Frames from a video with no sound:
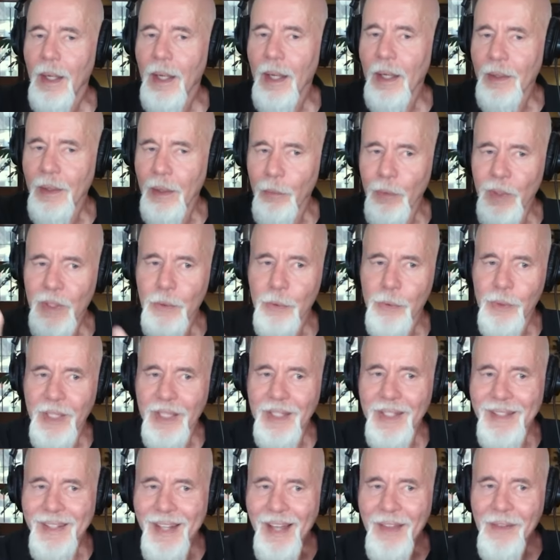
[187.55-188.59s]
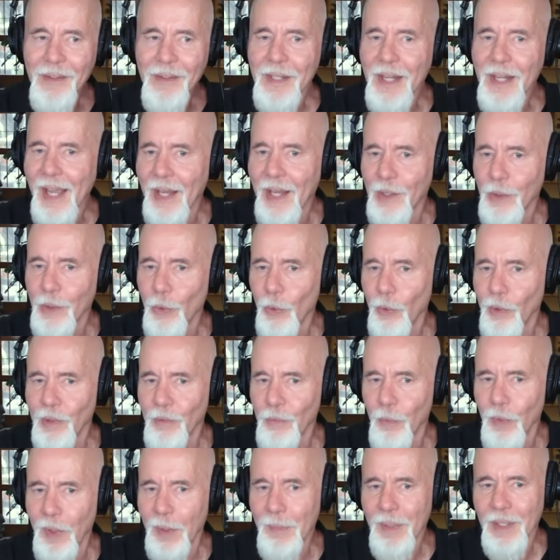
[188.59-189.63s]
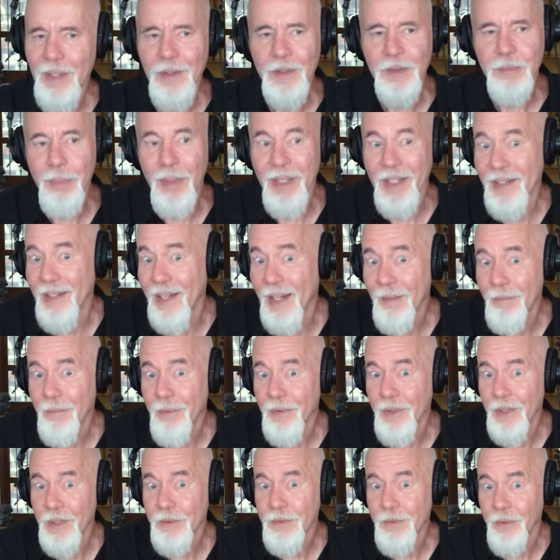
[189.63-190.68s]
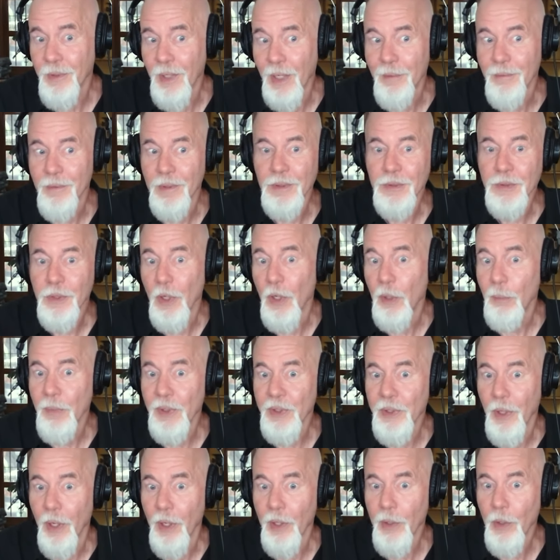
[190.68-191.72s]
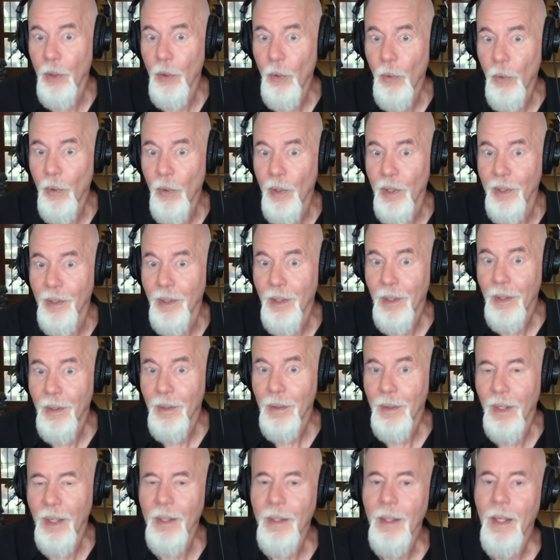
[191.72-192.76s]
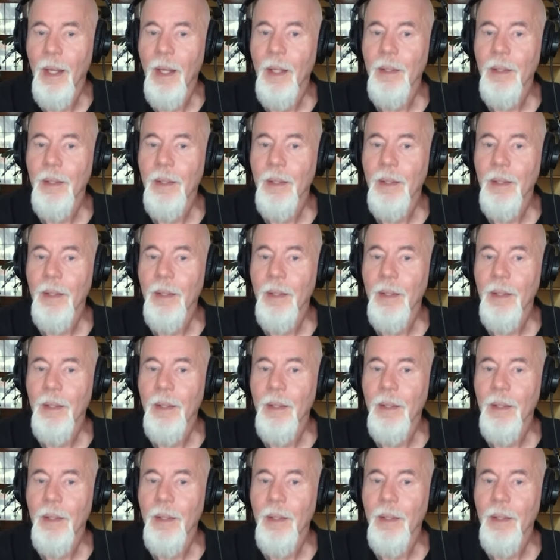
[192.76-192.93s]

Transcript: And then we create another category of women. There's been a name for this forever. It's called Madonna whore, right?